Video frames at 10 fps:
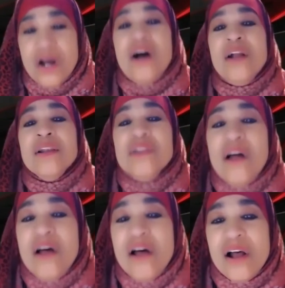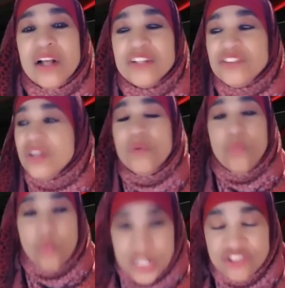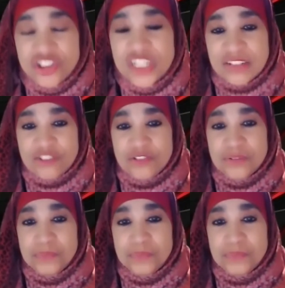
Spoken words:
Allah's wishes.